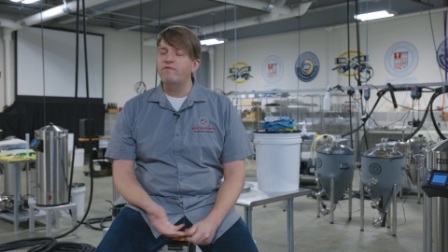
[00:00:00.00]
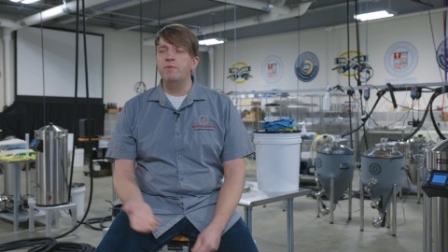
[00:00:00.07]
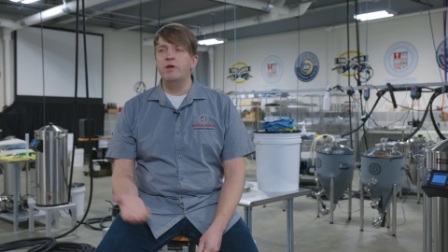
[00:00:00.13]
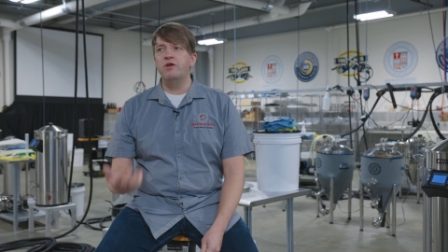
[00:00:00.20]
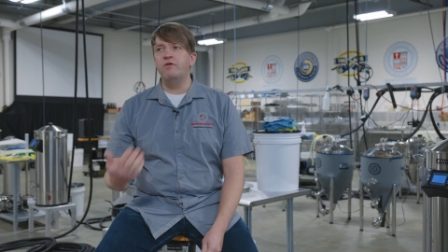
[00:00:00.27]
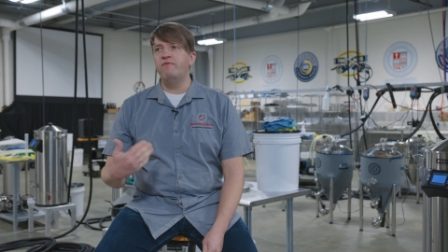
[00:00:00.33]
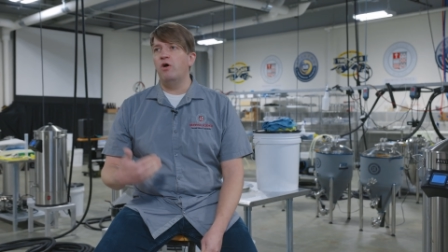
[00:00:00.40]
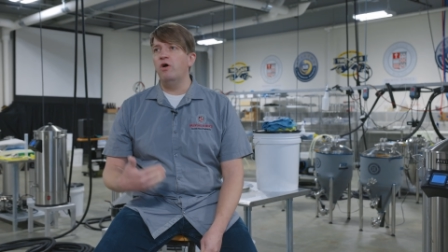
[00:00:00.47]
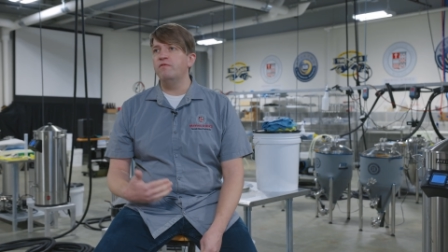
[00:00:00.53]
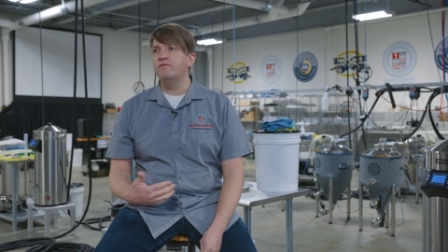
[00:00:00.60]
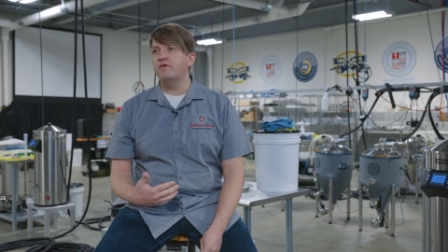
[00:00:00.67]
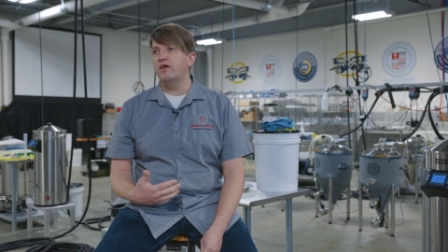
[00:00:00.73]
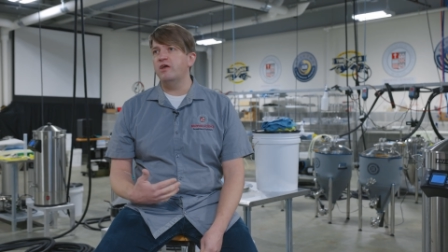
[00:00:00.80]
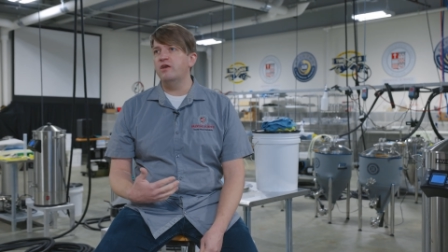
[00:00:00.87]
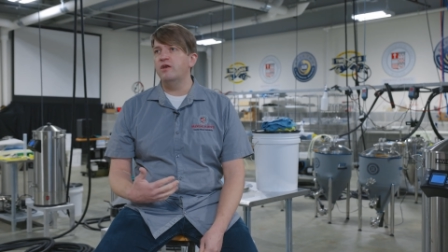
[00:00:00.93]
we've been
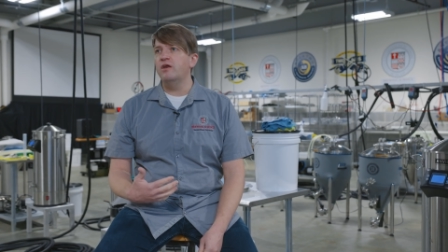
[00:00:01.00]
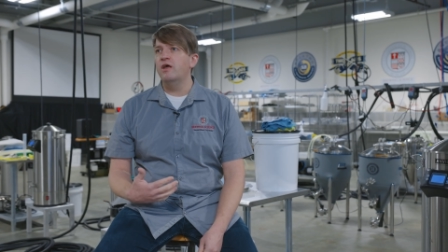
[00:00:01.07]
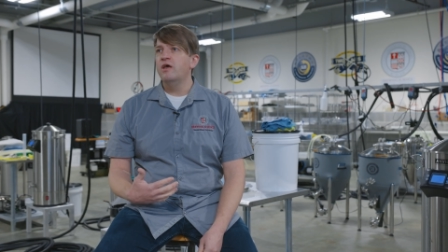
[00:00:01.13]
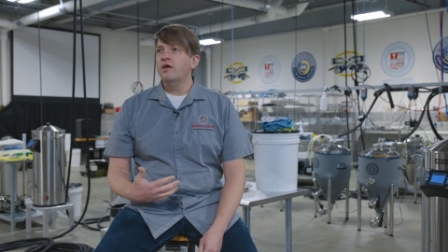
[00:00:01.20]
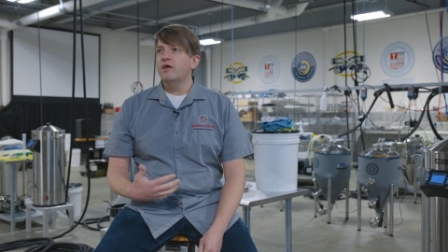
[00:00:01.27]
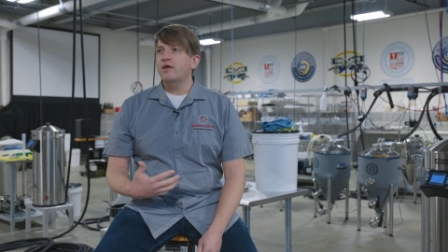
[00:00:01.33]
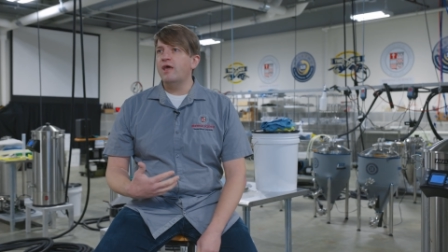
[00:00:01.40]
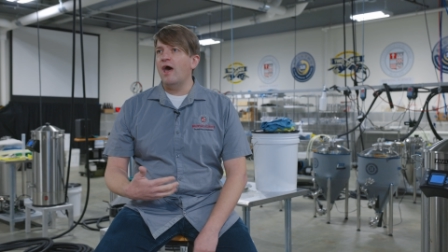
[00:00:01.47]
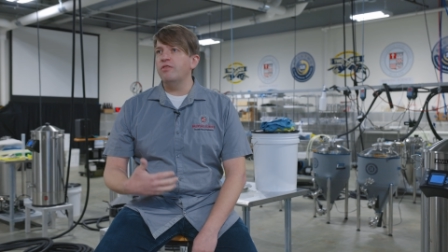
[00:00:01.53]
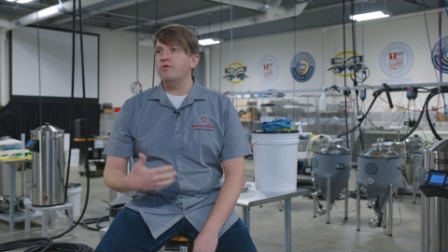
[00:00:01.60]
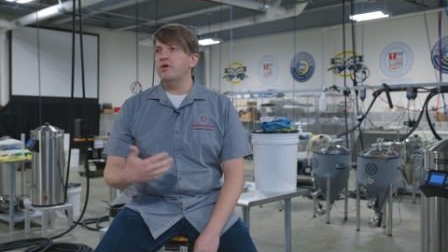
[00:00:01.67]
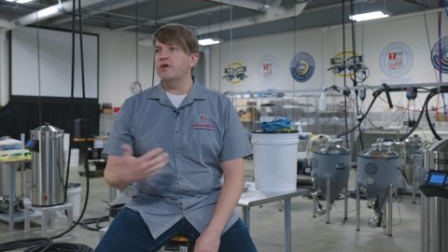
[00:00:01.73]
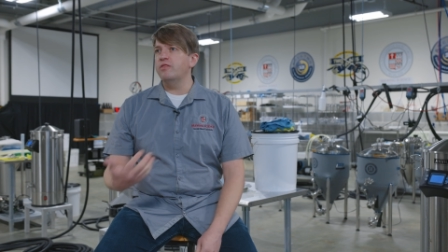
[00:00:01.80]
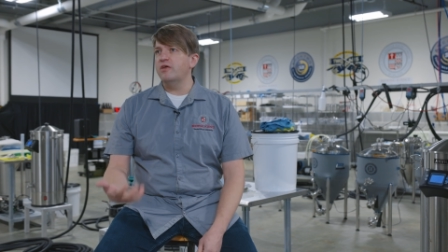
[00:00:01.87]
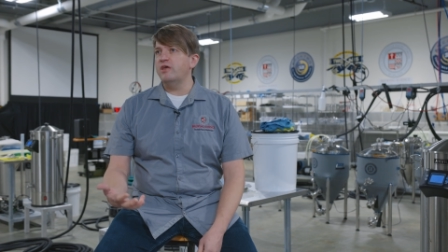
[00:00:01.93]
involved in
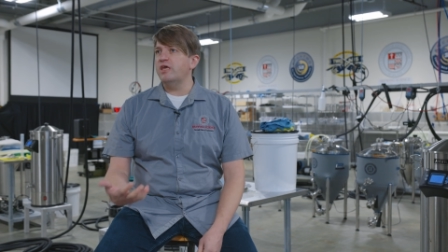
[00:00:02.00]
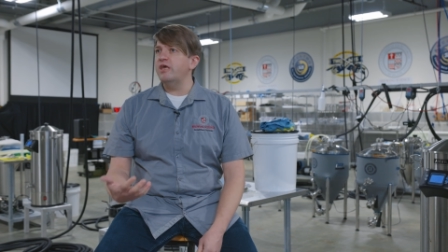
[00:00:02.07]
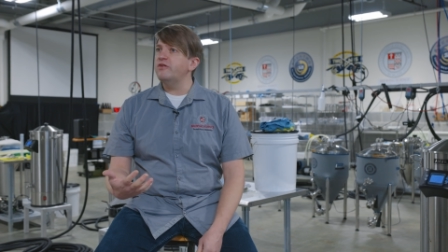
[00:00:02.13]
gathering the